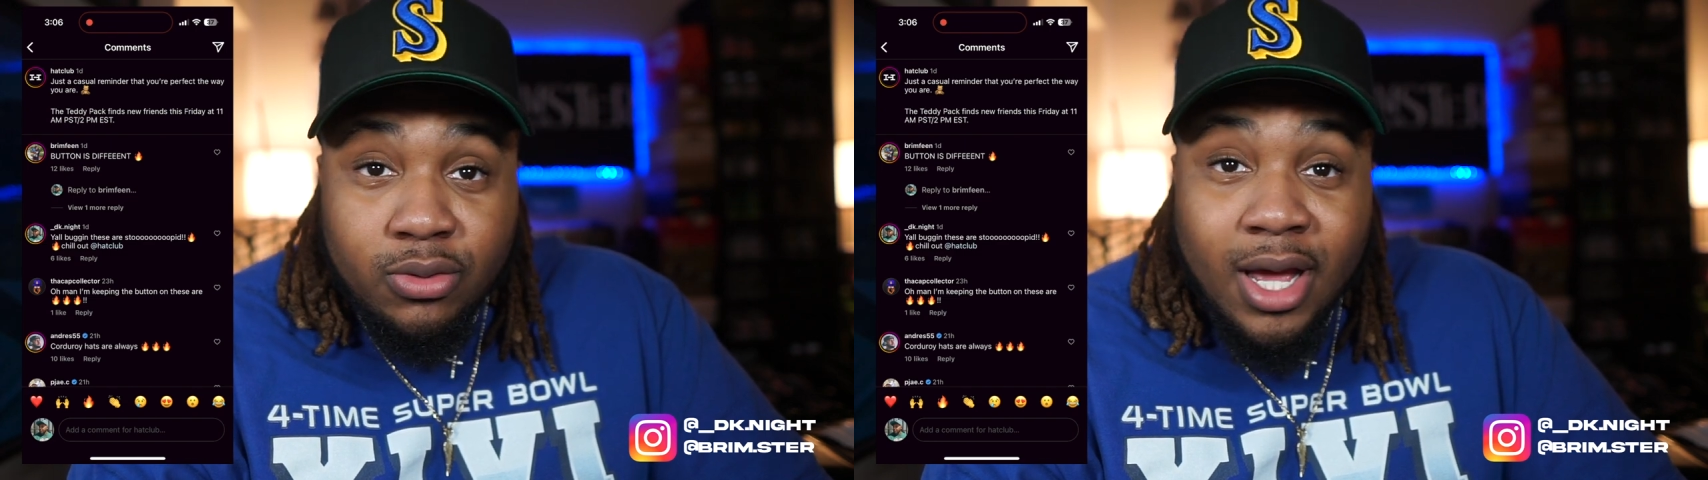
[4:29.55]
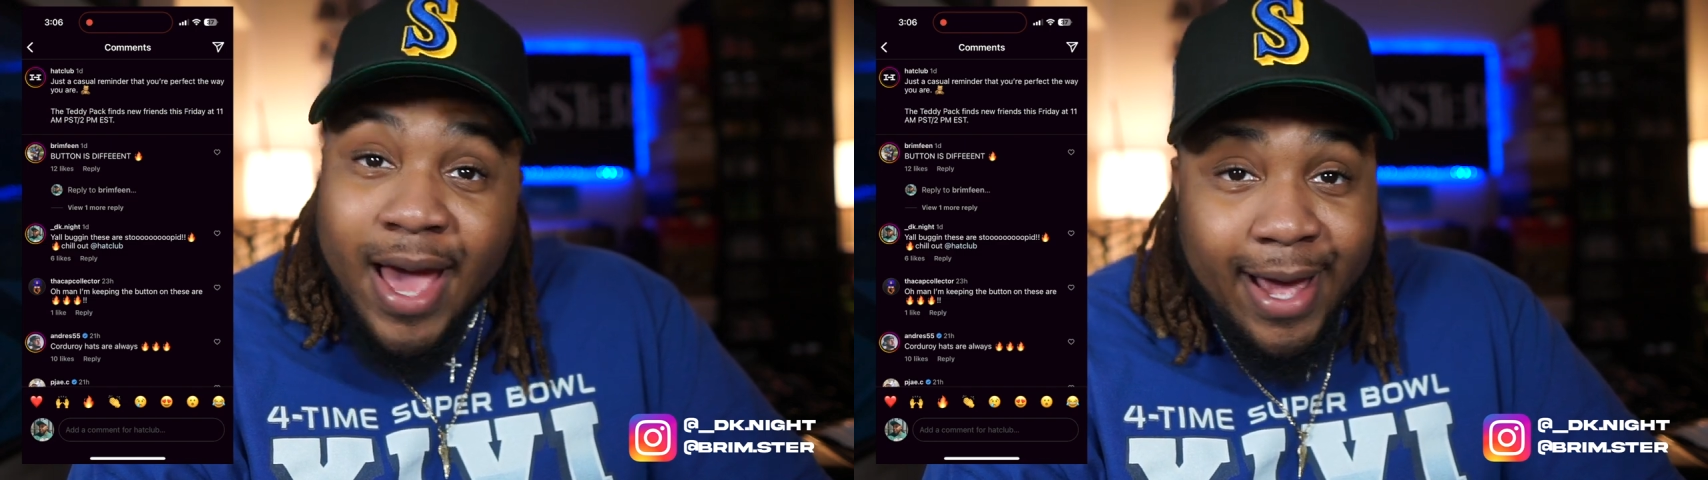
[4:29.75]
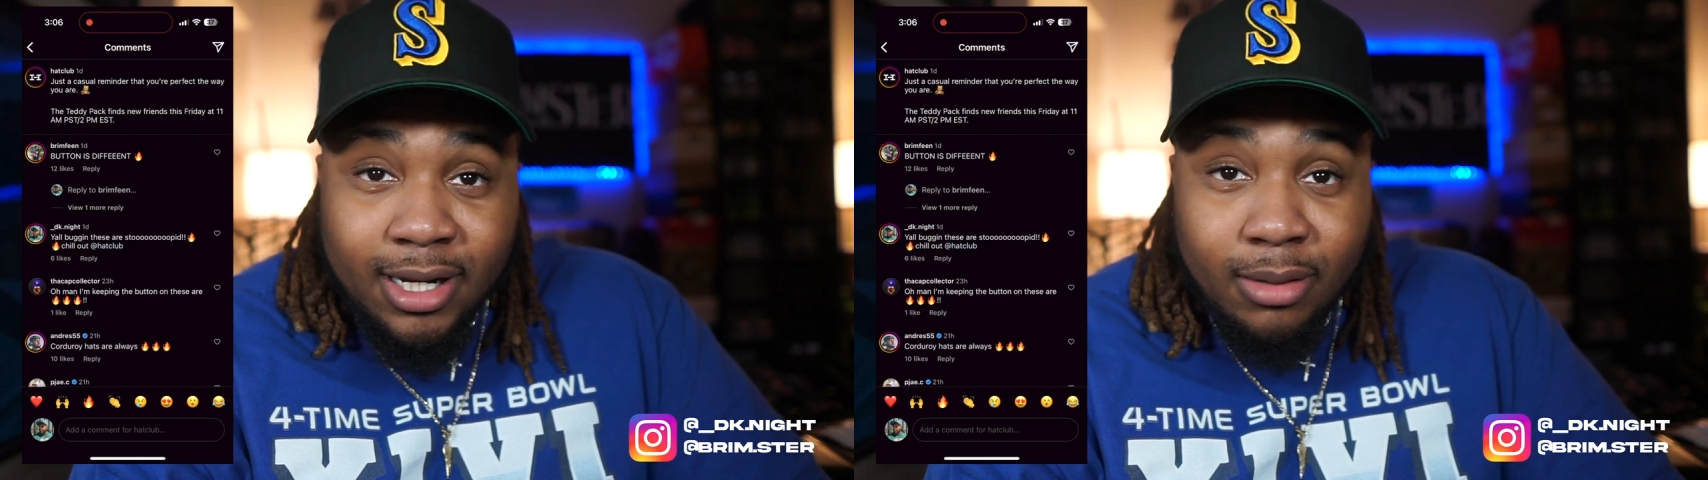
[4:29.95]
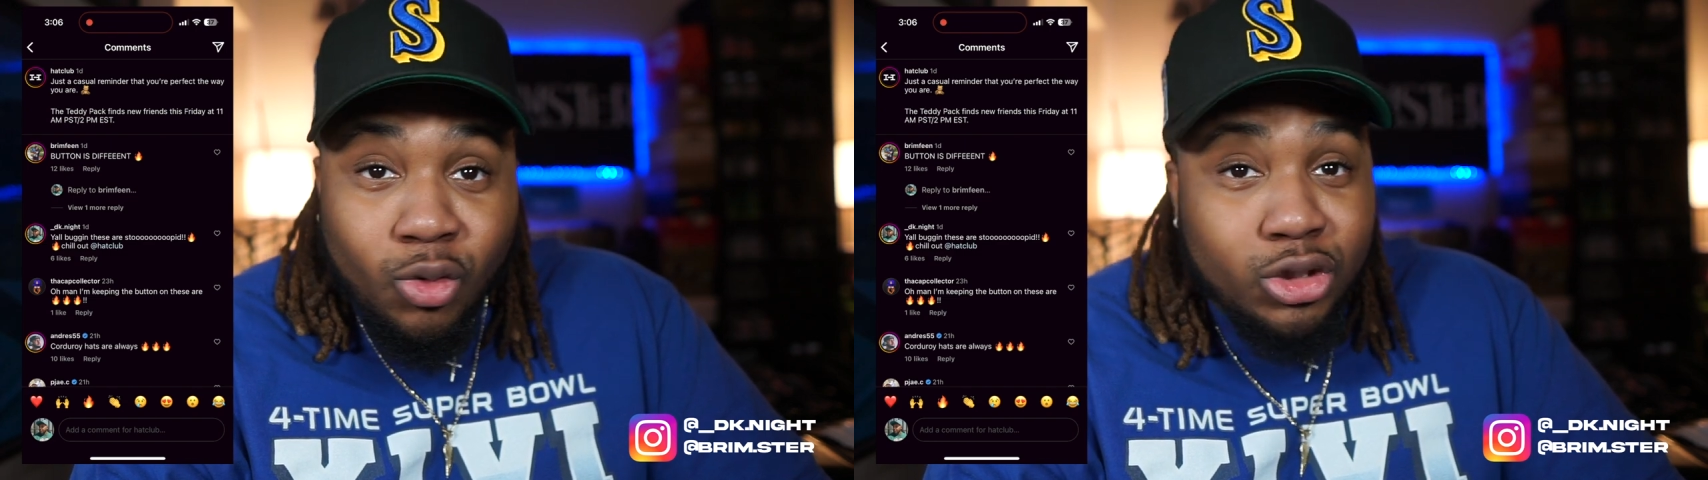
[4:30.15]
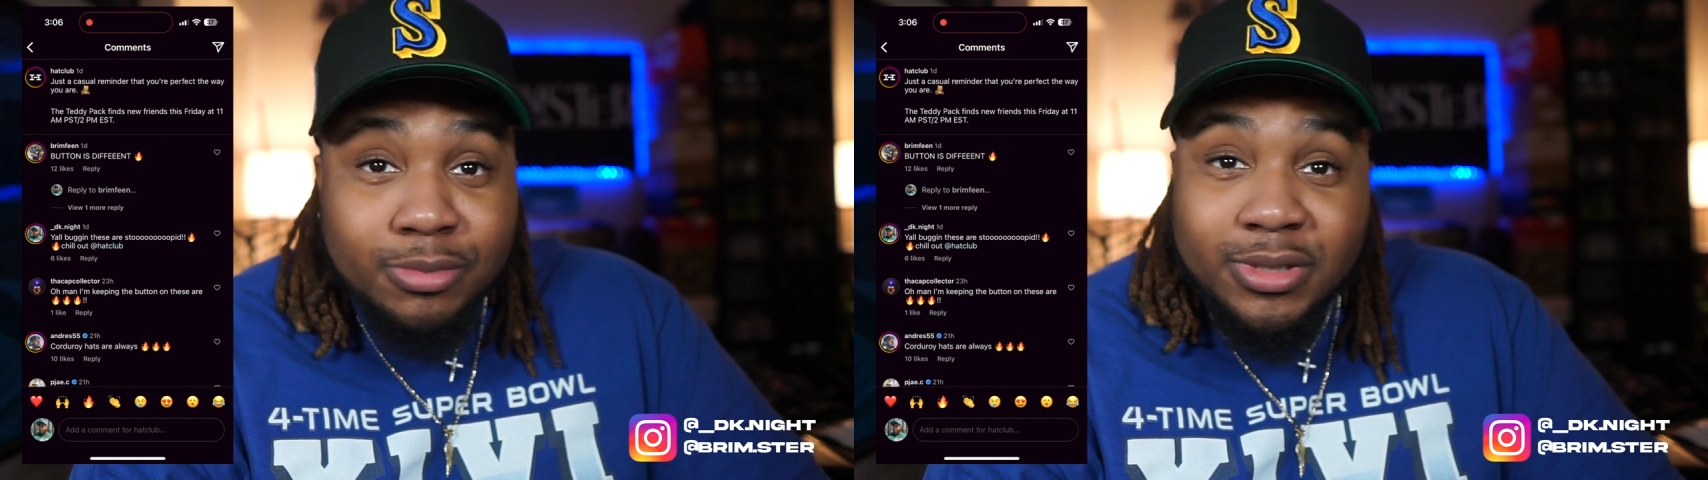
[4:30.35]
Hat club
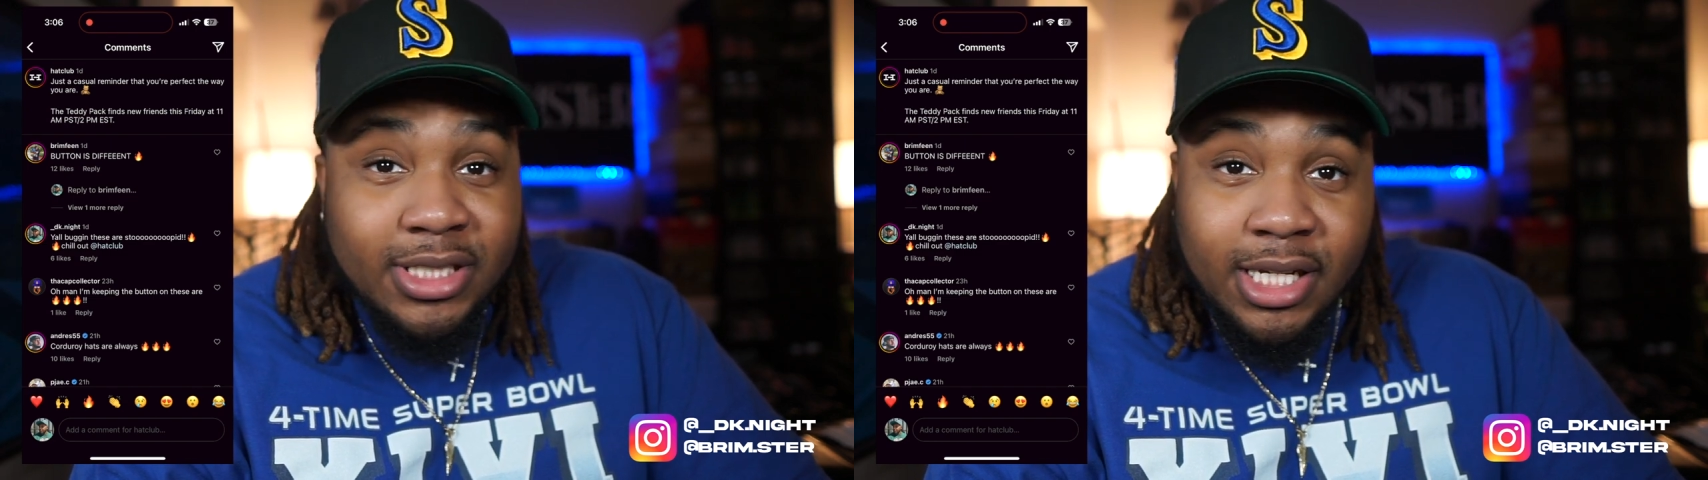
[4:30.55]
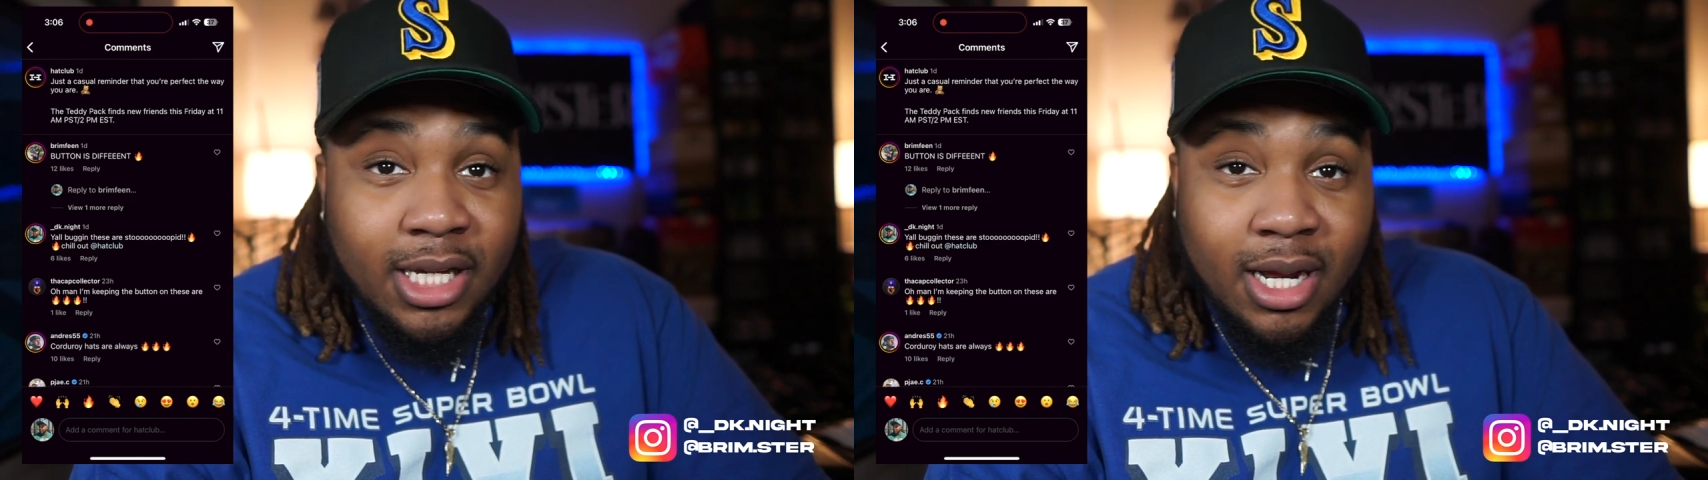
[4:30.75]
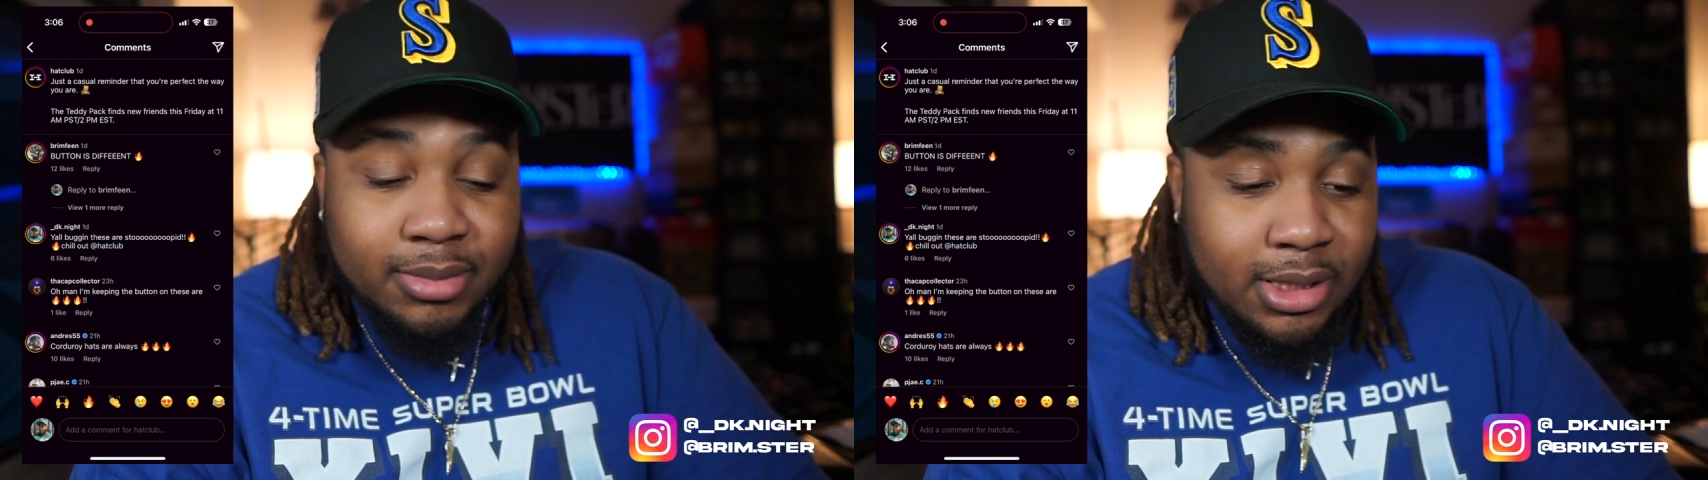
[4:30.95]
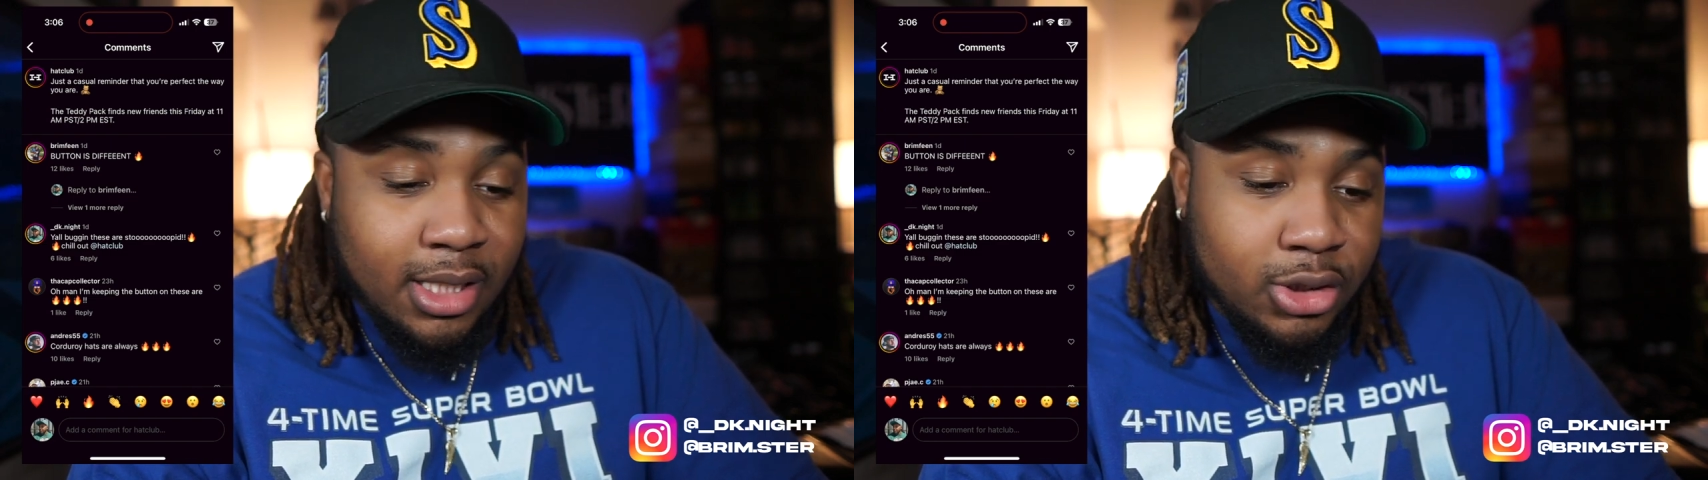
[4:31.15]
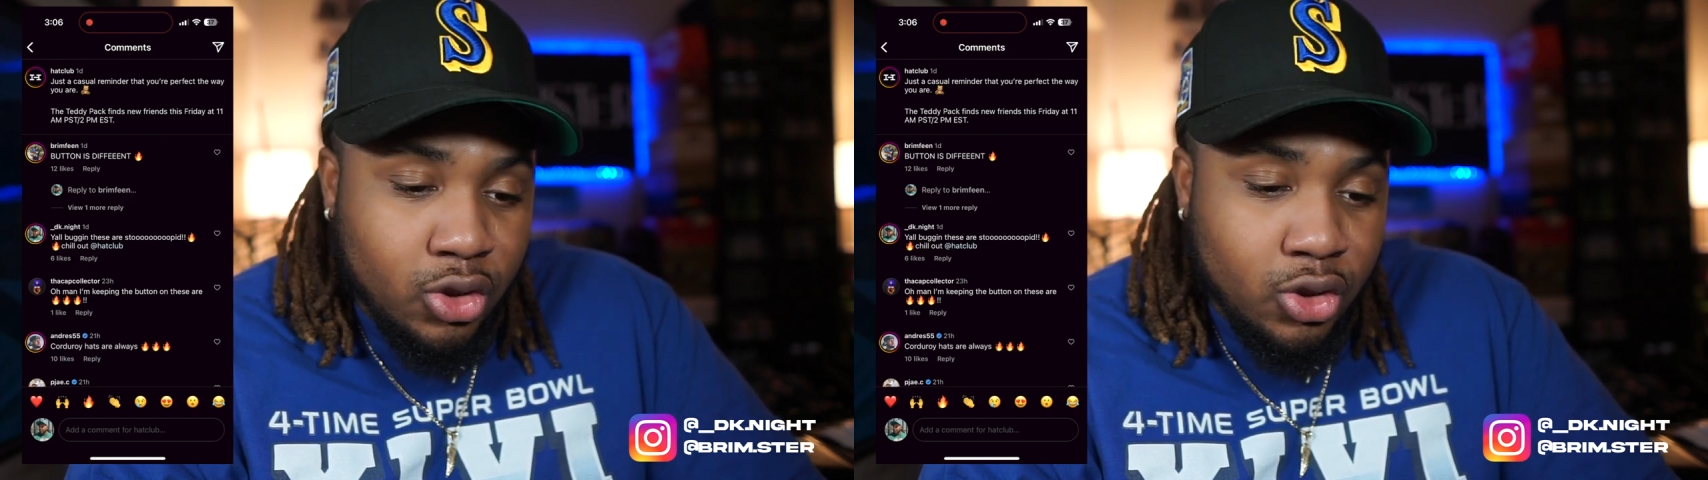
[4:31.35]
on some shit. You know what I'm saying?